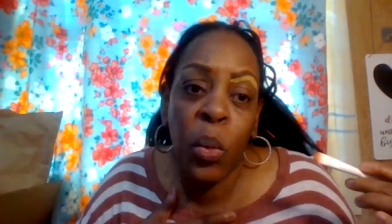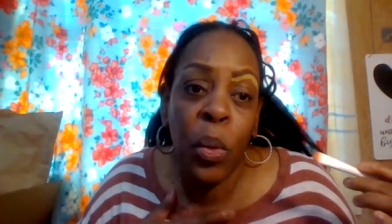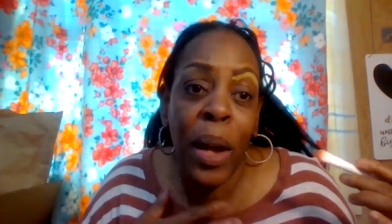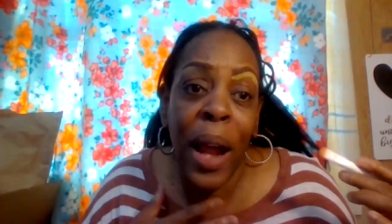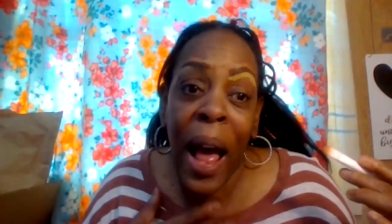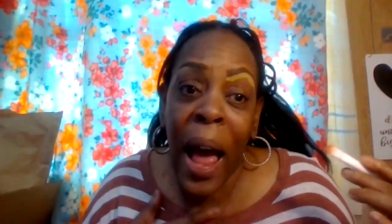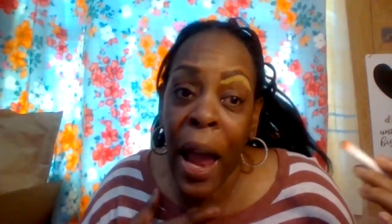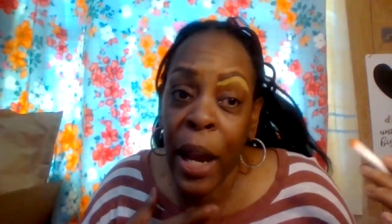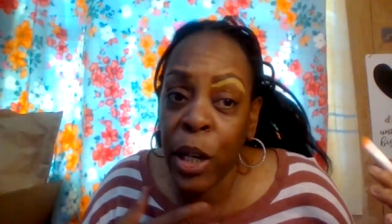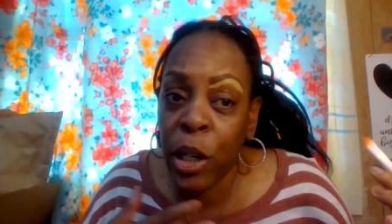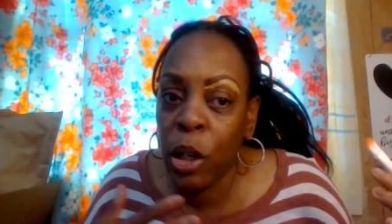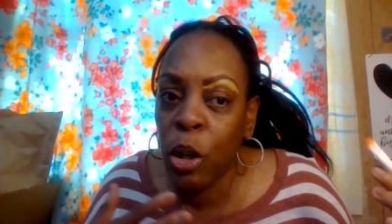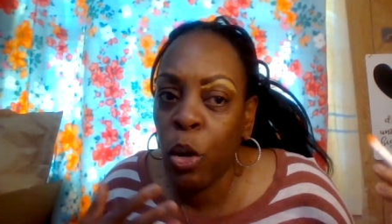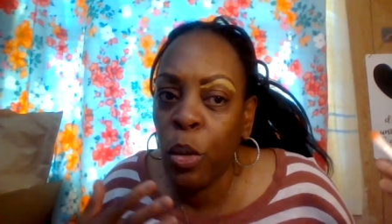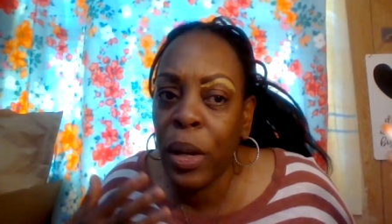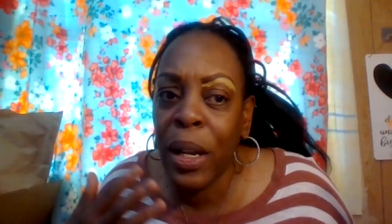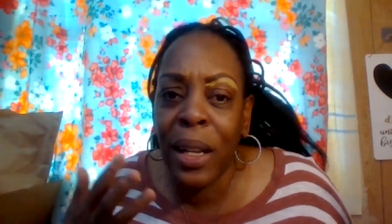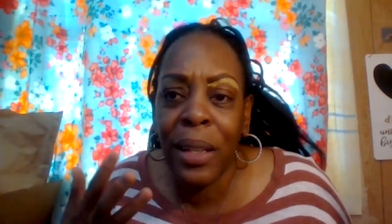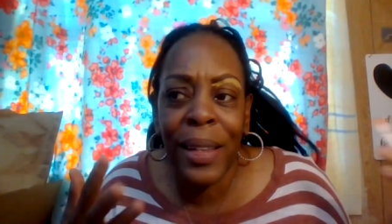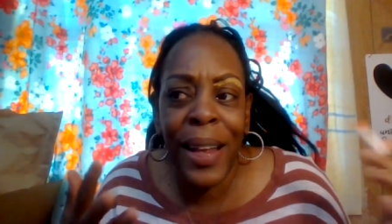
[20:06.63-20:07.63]
what I do
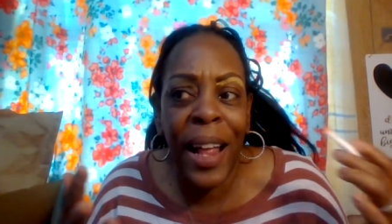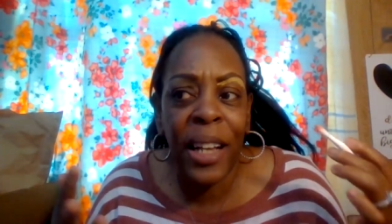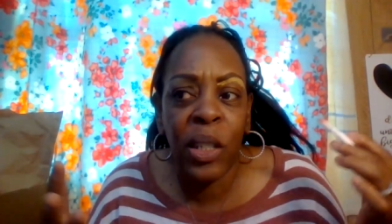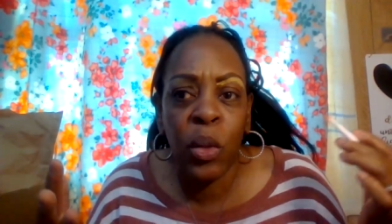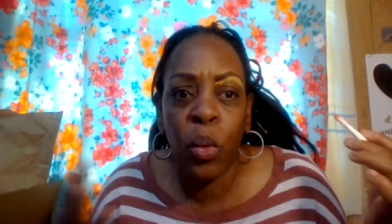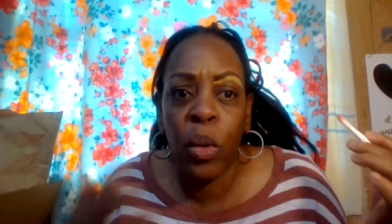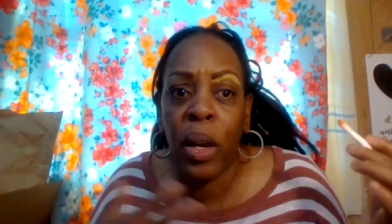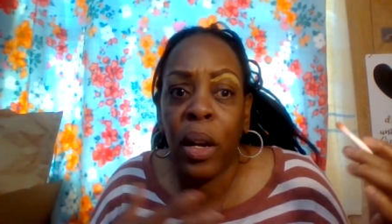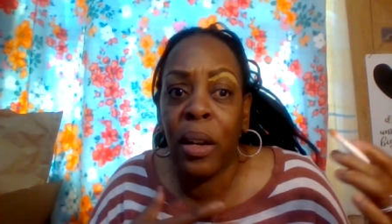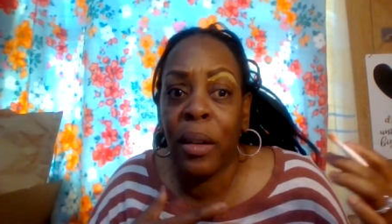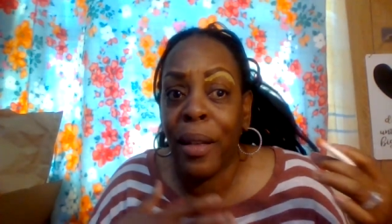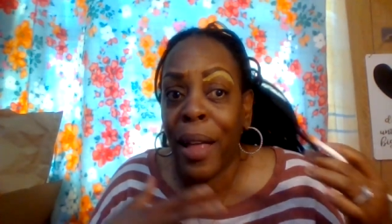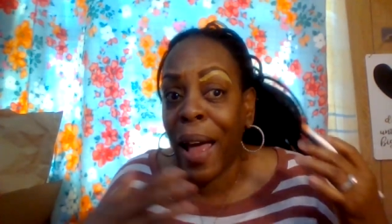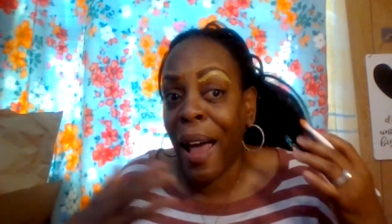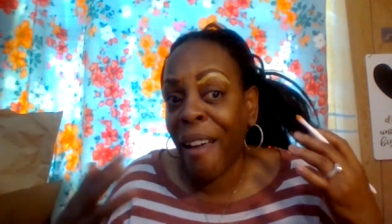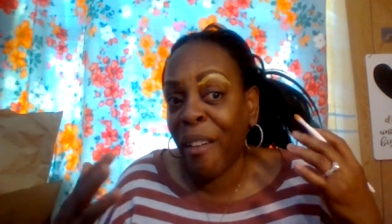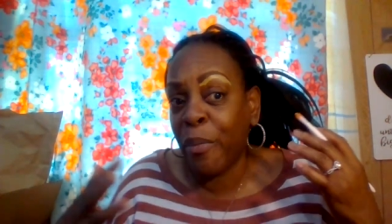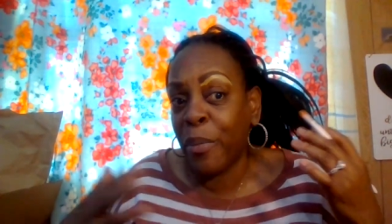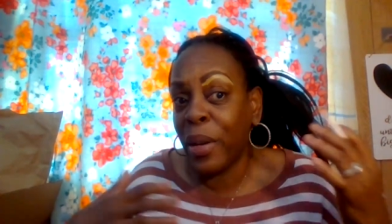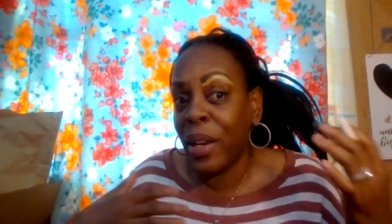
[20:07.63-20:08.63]
and that's what
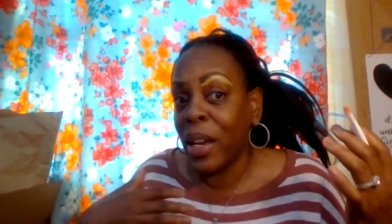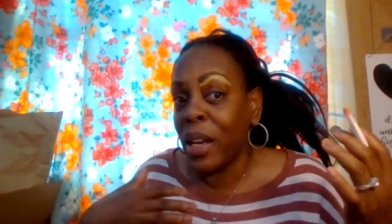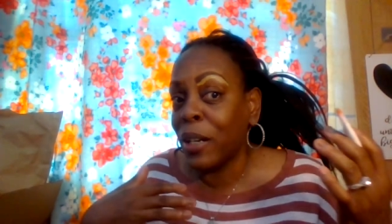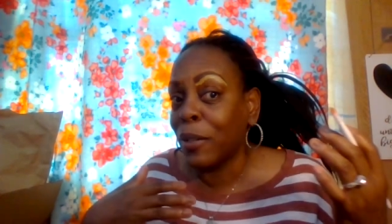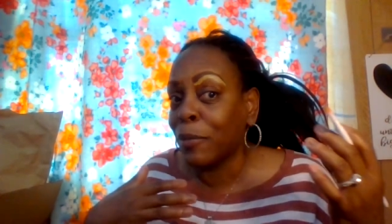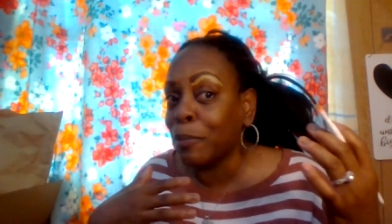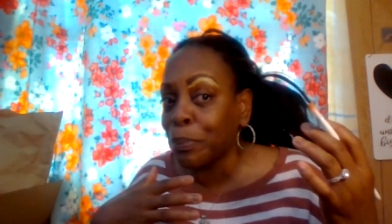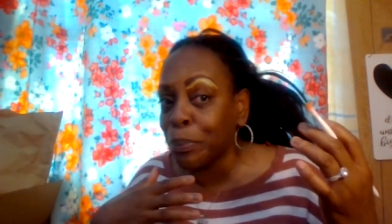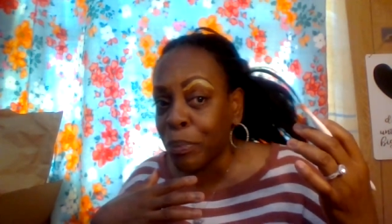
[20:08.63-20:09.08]
I've been